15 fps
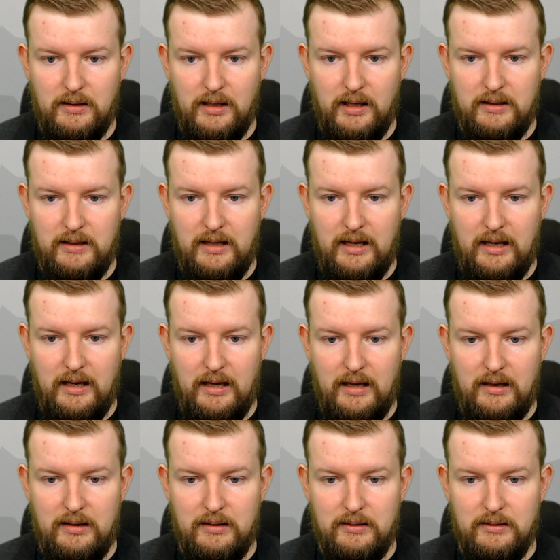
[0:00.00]
Hide the
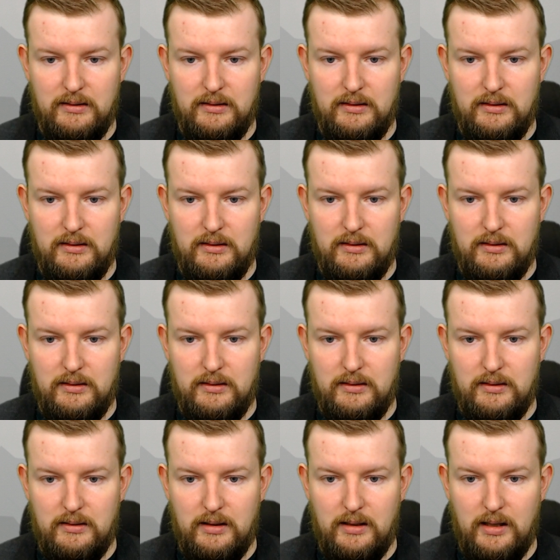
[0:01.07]
ad.
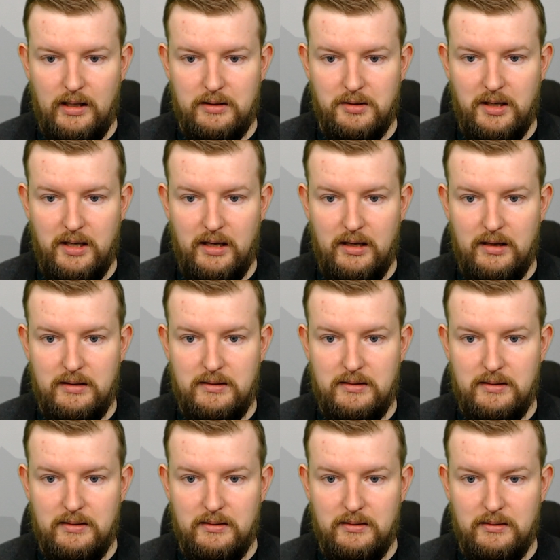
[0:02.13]
Hide your
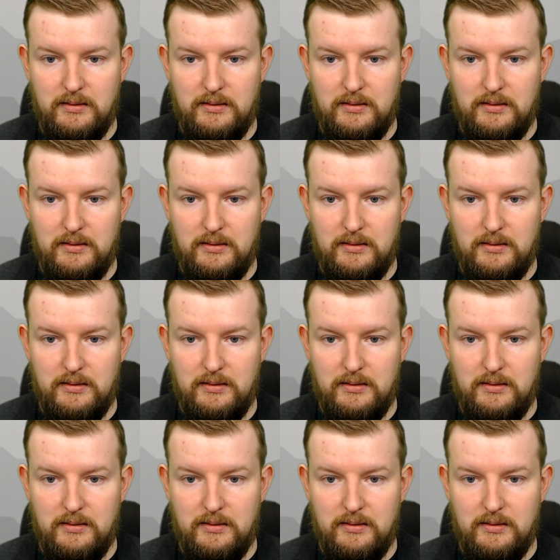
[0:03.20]
kids.